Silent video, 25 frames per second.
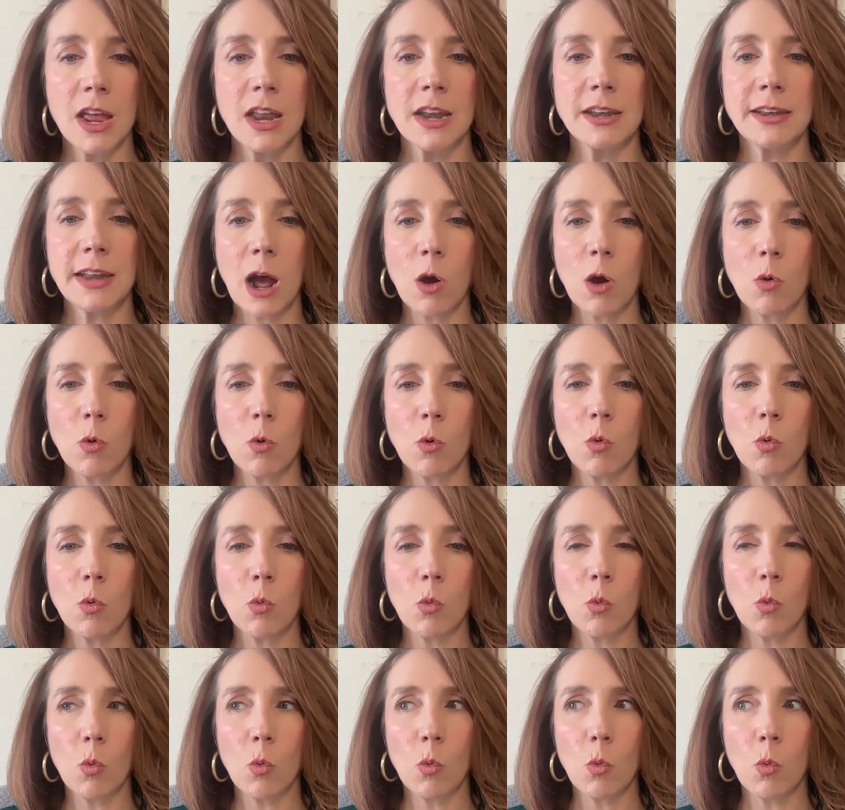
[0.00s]
Now,
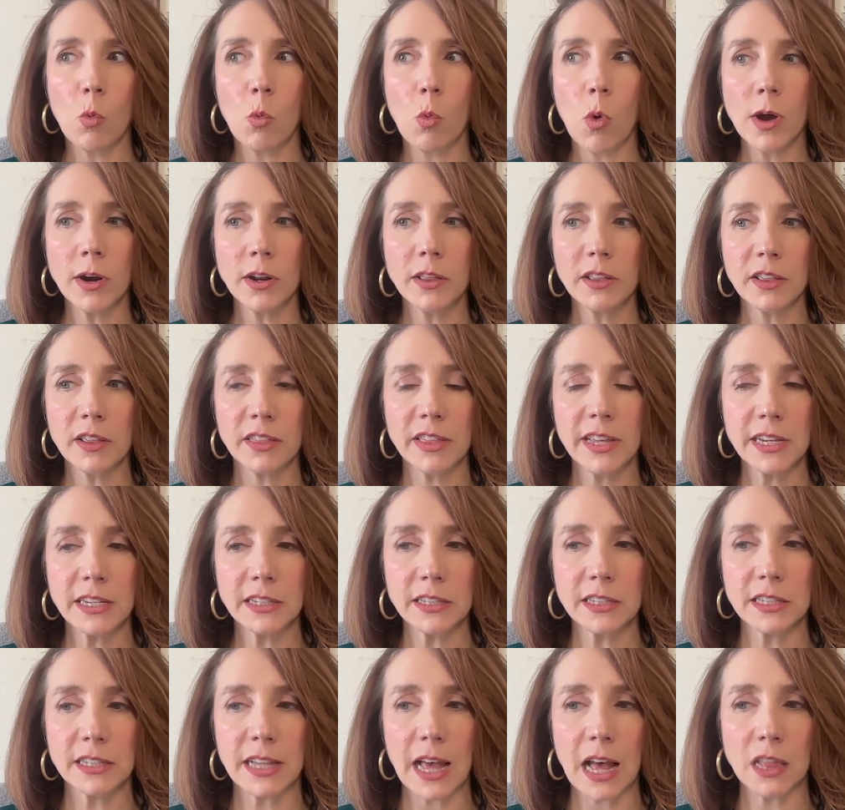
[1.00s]
one of the things
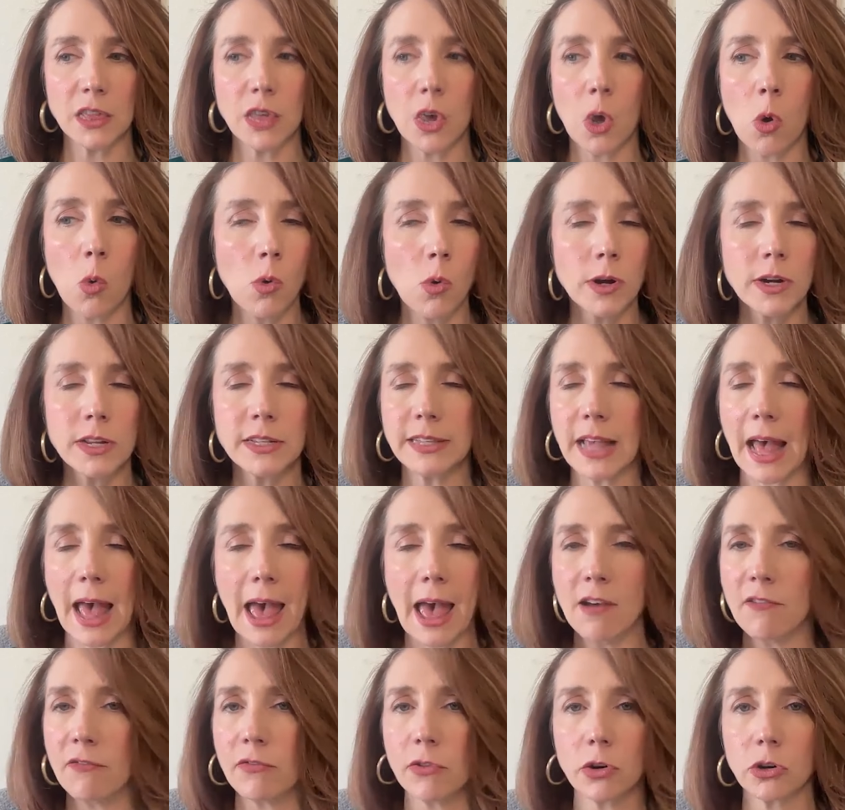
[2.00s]
is that no one is
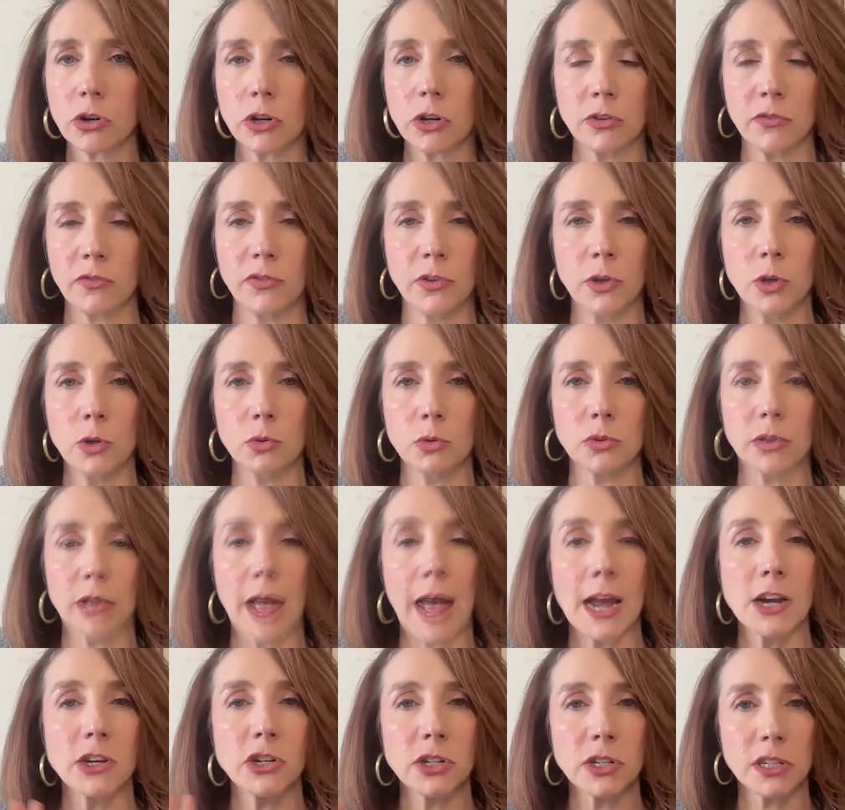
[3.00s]
ever confused.
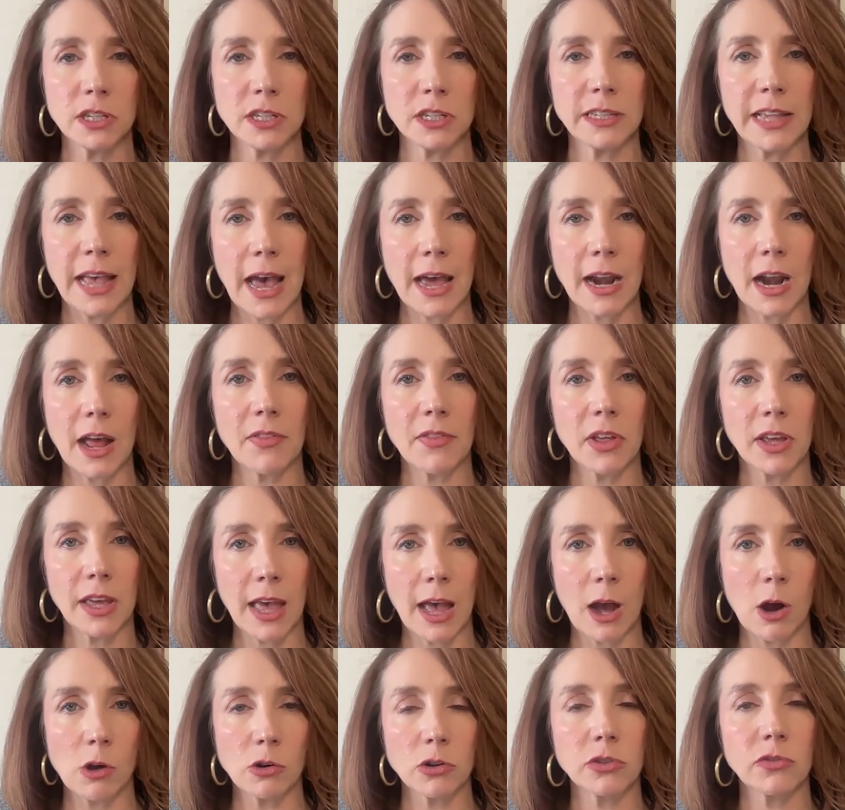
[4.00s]
I just sat on the
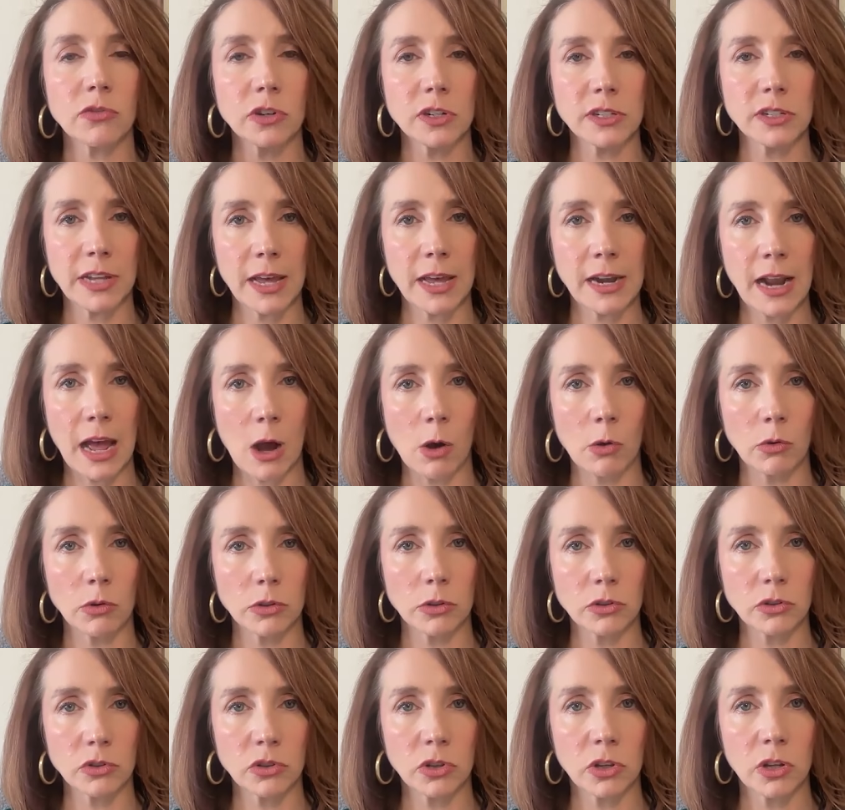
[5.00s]
couch for 10
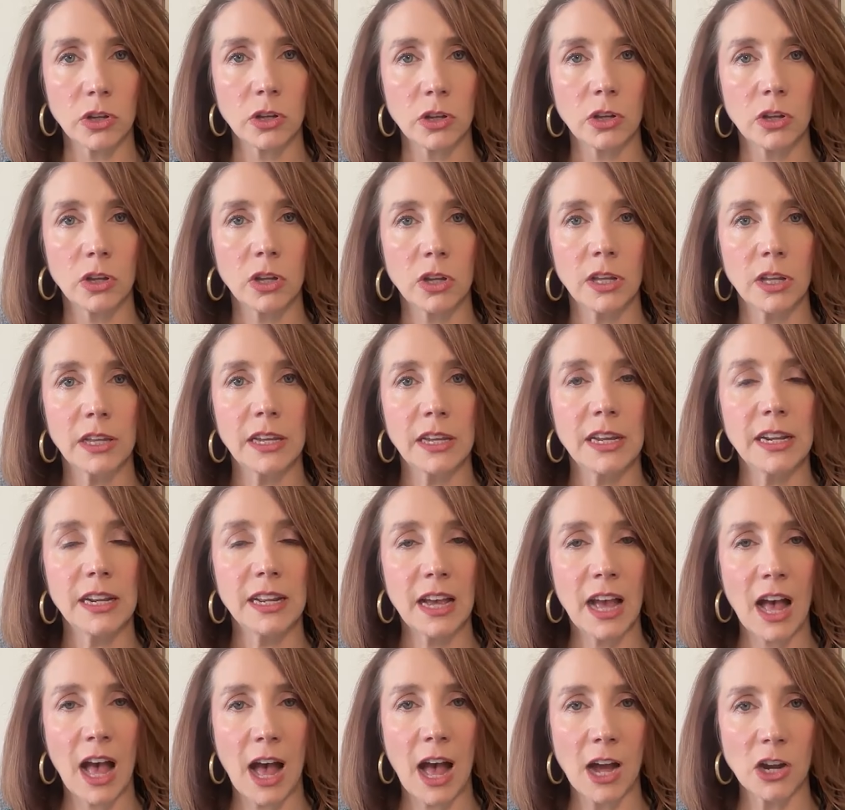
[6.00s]
hours eating
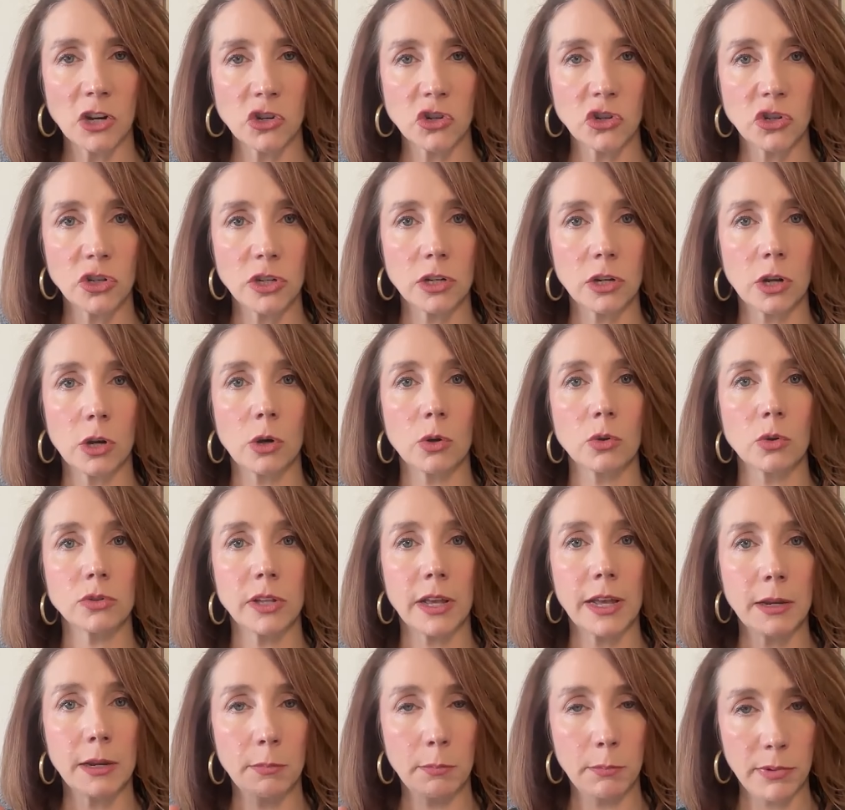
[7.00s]
hot Cheetos
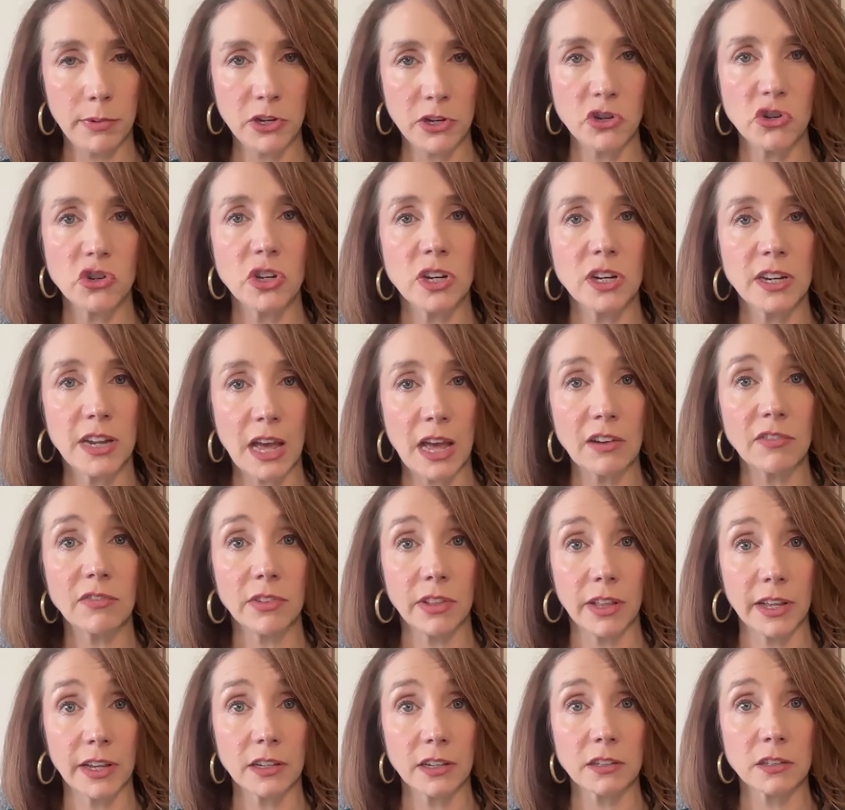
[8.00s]
and binging
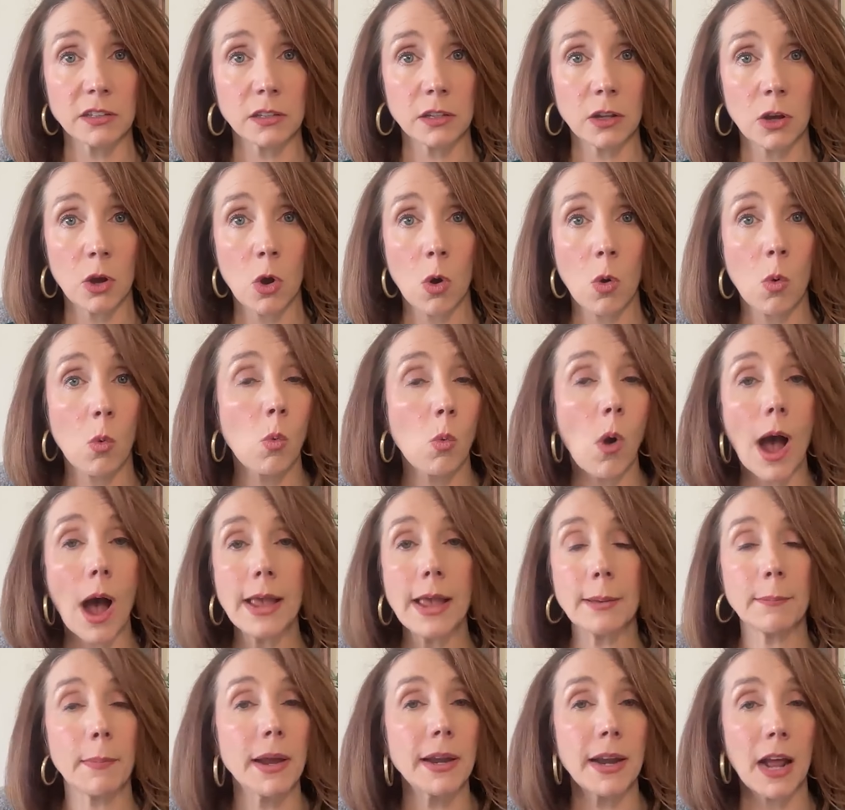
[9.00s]
Netflix. Why
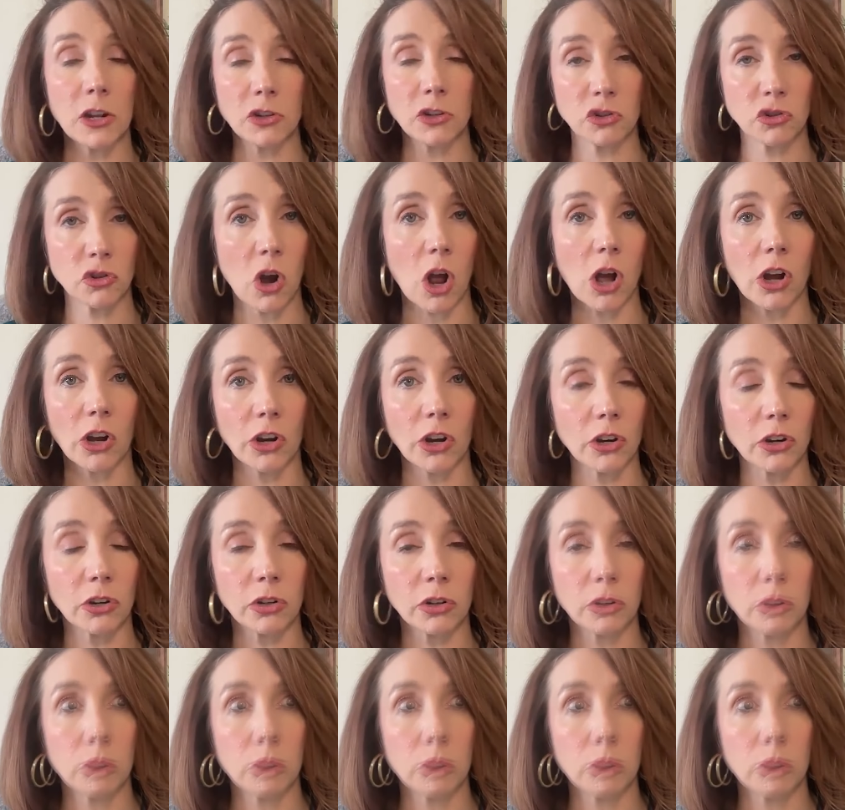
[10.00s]
am I not stronger?